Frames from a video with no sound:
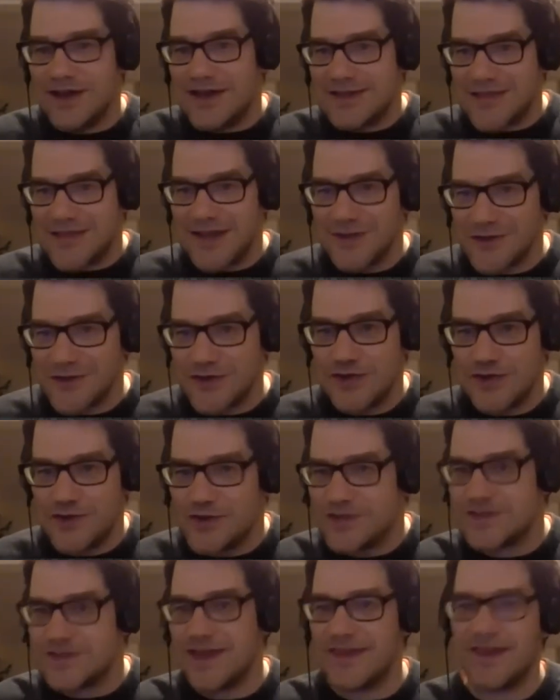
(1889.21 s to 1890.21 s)
Essentially, you
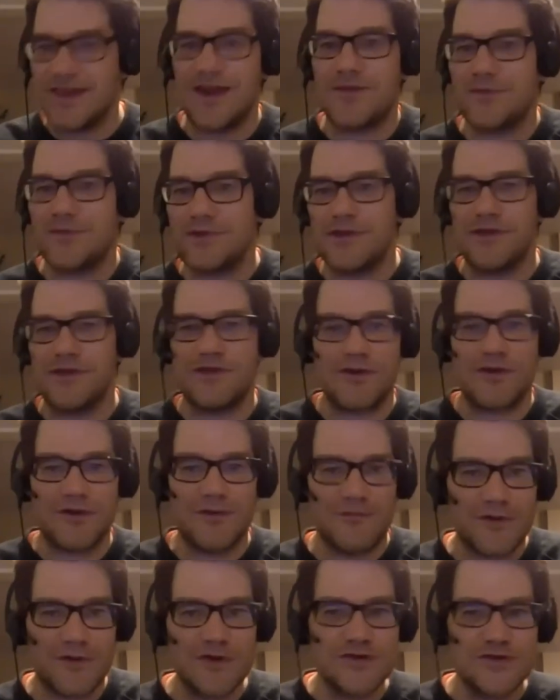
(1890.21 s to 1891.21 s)
can set that up with the
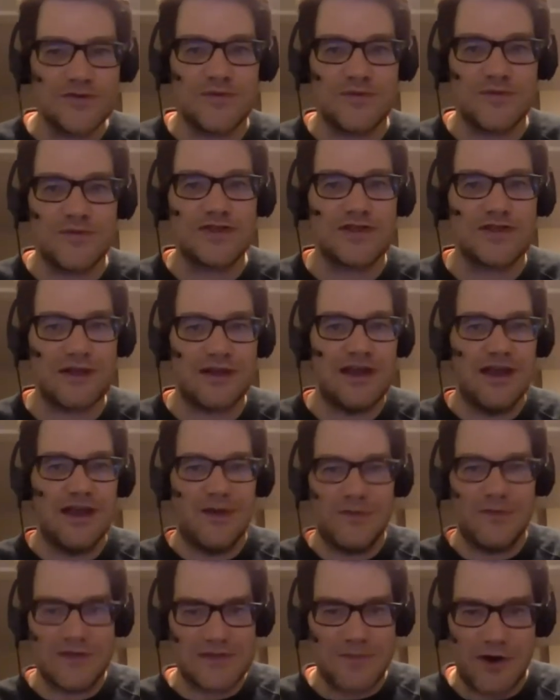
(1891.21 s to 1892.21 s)
Ethereum virtual machine
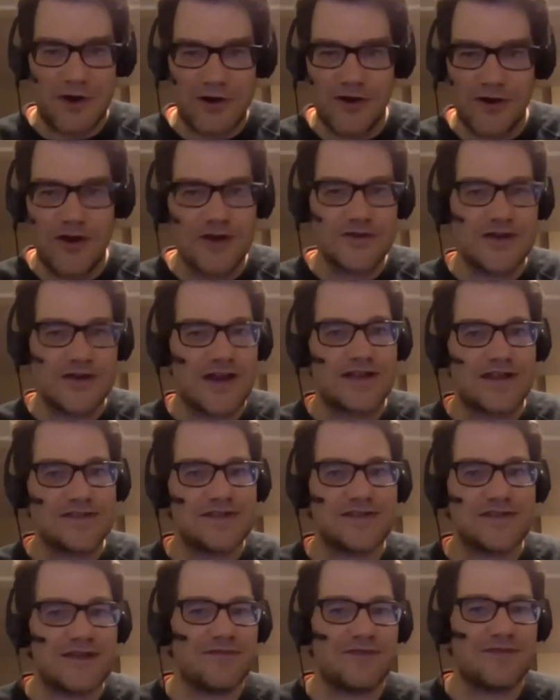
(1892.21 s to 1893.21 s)
with smart contracts
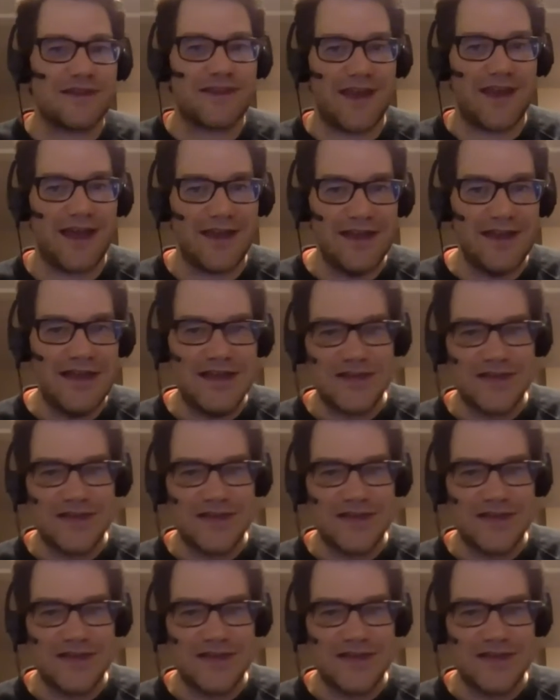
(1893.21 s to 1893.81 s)
and stuff like that.